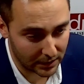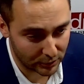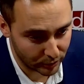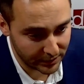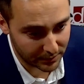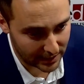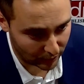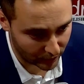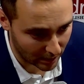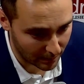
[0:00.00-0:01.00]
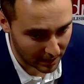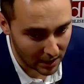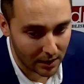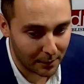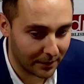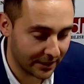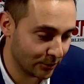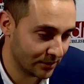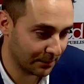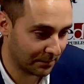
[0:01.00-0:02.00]
treatment outcome by
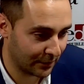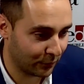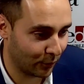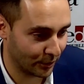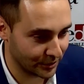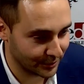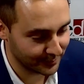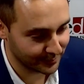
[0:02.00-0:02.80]
using bite force.